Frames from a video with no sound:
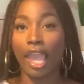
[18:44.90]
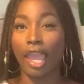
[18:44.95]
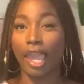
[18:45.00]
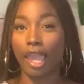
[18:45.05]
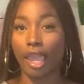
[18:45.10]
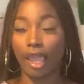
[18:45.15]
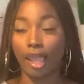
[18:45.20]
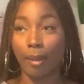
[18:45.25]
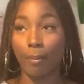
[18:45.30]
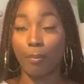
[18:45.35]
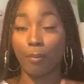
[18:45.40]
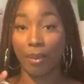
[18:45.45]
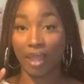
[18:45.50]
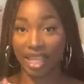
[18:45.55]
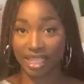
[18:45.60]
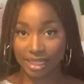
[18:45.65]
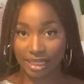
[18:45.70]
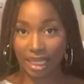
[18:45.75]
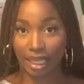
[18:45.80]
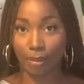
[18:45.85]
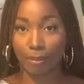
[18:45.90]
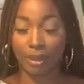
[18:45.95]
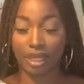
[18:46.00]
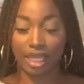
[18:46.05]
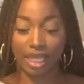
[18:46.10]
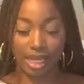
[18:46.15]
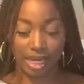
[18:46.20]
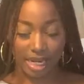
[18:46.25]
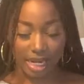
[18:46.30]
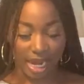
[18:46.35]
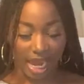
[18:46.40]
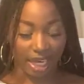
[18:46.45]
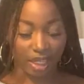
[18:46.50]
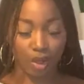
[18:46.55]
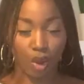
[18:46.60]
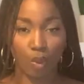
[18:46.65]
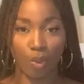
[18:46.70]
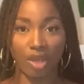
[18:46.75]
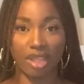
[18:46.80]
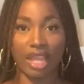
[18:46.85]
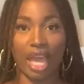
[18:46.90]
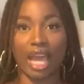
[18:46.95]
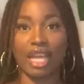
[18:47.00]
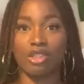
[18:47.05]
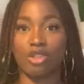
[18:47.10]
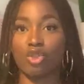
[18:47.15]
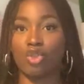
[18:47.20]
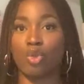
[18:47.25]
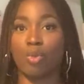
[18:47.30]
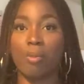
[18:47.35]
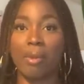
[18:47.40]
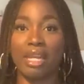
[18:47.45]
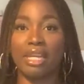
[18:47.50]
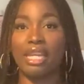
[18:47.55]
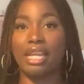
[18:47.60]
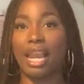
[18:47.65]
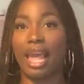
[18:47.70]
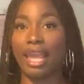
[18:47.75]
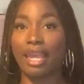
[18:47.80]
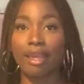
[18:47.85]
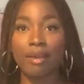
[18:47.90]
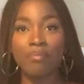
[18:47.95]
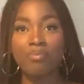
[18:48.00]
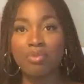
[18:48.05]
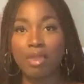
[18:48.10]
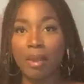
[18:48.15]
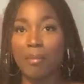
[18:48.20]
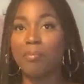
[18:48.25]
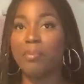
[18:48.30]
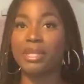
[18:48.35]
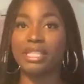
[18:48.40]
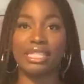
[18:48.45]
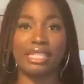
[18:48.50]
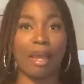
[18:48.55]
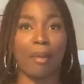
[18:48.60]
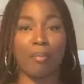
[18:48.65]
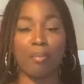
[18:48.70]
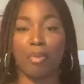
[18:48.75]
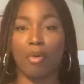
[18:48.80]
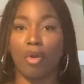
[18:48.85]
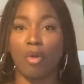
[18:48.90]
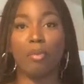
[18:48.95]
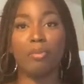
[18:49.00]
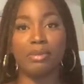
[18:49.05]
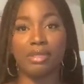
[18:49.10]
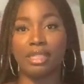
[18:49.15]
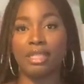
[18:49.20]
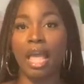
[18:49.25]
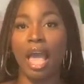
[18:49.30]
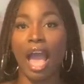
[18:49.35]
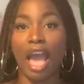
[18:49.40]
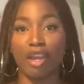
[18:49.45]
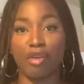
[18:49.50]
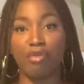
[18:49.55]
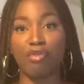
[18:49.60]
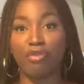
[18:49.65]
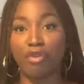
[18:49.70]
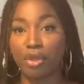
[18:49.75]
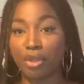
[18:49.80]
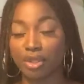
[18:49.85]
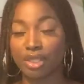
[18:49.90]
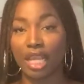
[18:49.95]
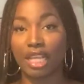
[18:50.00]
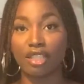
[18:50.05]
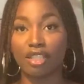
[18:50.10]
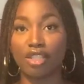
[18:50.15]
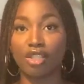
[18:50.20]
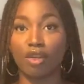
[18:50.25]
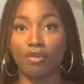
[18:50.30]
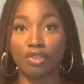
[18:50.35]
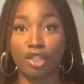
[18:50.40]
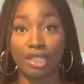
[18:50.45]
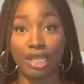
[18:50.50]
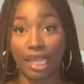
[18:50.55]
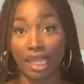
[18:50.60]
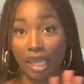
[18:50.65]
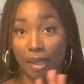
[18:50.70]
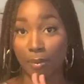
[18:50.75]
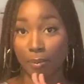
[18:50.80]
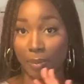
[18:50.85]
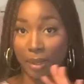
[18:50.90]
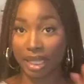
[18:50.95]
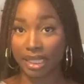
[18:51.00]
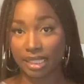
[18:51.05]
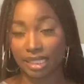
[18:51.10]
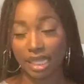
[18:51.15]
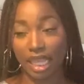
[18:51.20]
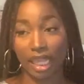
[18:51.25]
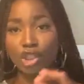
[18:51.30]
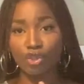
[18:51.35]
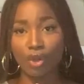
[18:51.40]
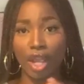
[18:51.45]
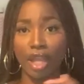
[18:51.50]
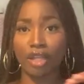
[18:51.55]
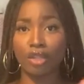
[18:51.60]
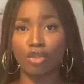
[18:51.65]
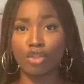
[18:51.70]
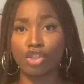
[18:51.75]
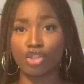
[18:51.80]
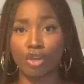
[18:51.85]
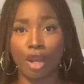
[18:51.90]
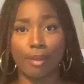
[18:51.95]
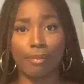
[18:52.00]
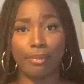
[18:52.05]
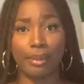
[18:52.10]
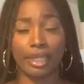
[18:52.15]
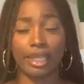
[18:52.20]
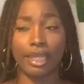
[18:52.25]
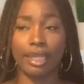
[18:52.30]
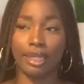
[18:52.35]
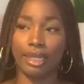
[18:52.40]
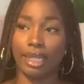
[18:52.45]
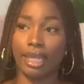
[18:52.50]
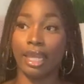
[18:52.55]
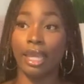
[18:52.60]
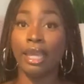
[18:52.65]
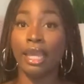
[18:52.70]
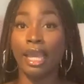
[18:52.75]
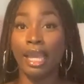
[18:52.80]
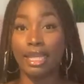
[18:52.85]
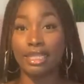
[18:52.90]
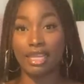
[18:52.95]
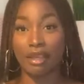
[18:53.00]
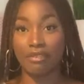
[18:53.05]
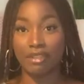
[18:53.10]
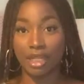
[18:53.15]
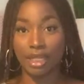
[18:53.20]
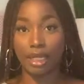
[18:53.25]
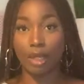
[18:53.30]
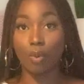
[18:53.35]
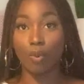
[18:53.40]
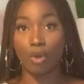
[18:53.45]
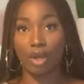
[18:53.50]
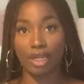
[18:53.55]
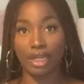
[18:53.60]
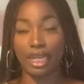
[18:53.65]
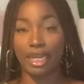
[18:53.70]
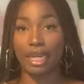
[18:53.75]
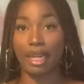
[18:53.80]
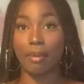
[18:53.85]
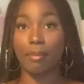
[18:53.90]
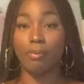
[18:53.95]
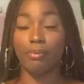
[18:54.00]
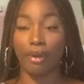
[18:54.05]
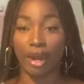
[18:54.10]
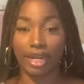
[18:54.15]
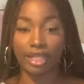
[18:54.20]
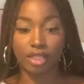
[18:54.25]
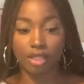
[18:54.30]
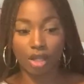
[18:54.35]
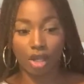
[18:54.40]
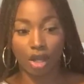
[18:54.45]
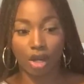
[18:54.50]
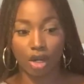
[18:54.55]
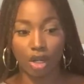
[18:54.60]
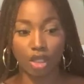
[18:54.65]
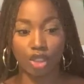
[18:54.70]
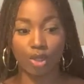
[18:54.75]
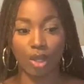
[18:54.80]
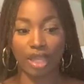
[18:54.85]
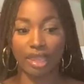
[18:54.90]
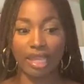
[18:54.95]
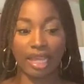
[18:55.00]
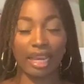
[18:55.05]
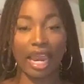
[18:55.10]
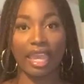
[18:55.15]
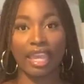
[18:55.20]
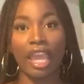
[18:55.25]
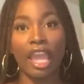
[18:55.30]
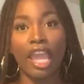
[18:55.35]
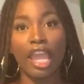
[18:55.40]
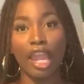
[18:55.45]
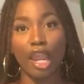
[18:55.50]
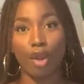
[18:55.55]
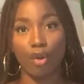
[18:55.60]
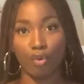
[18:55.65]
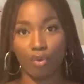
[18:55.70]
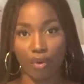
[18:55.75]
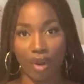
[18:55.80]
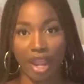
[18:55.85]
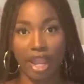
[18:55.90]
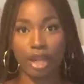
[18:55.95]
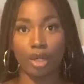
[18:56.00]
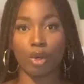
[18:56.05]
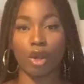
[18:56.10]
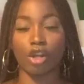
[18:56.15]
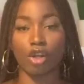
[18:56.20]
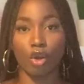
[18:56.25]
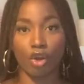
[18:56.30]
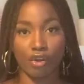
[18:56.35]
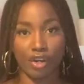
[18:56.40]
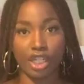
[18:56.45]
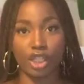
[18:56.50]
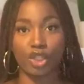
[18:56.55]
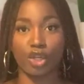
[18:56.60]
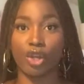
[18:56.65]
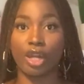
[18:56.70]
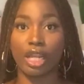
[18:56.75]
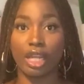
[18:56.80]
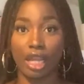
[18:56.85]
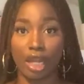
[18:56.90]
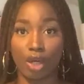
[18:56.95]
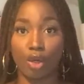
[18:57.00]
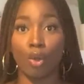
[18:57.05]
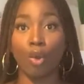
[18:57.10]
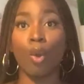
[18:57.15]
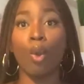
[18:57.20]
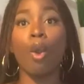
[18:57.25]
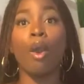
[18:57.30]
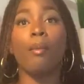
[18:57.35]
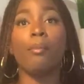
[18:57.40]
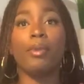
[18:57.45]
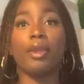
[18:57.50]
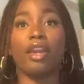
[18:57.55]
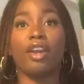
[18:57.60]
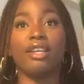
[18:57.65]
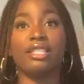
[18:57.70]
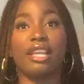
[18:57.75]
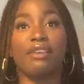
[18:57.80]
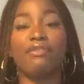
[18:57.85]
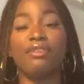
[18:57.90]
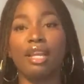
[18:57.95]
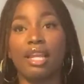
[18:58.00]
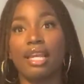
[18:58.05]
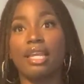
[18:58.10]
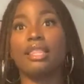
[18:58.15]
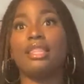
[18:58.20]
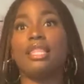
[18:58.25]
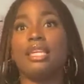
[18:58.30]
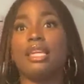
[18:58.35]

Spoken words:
a basic bikini, like not one that has too many like bits and bobs and frills and stuff, just like a basic triangle strap bikini. Definitely one in a bright color, so I think like a red or an orange or a yellow, because I feel like